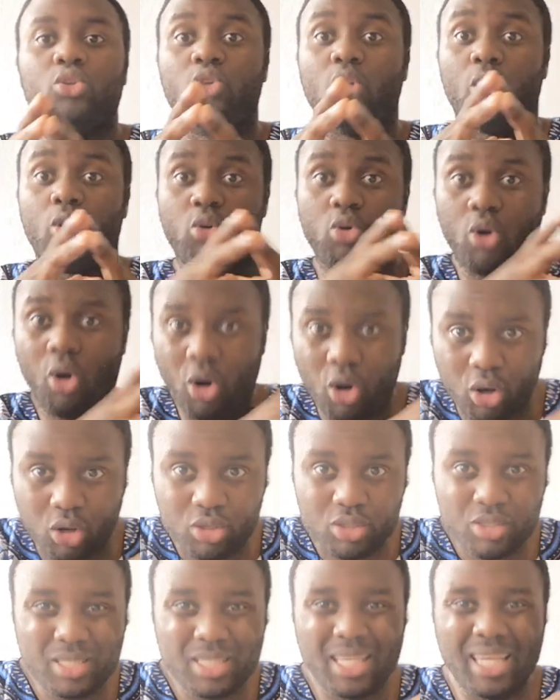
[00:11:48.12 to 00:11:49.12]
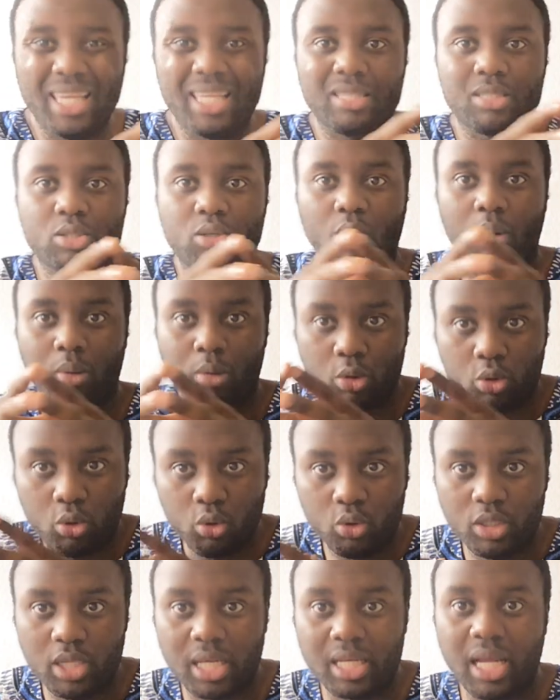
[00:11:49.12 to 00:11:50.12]
your course is
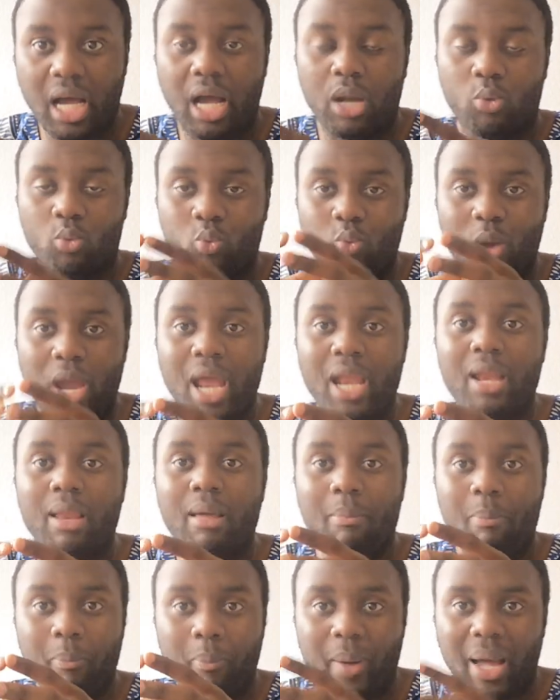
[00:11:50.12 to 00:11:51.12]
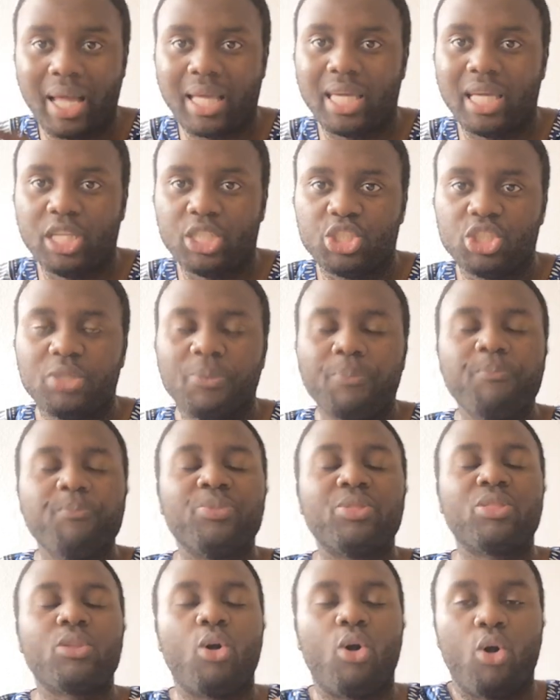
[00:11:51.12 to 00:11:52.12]
concluded and well packaged,
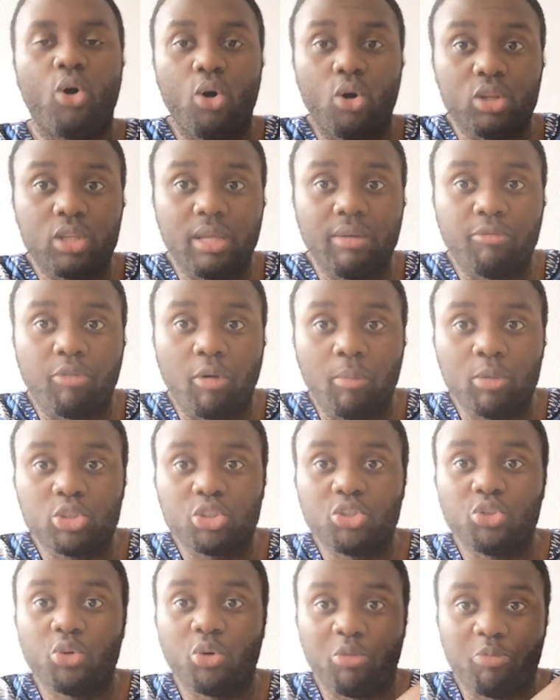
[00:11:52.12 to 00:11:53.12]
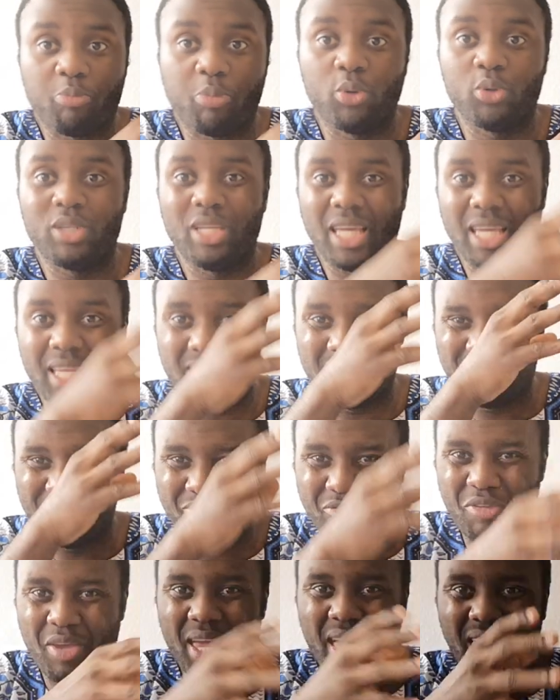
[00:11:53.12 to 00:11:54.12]
all the information you've put is
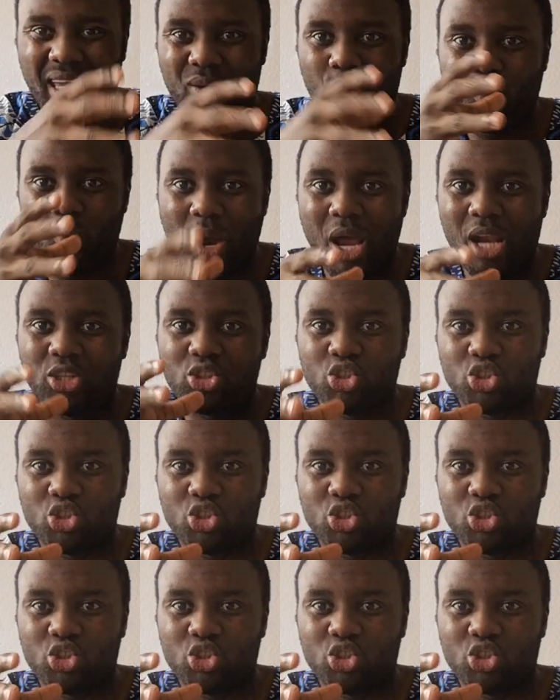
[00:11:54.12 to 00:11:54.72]
very well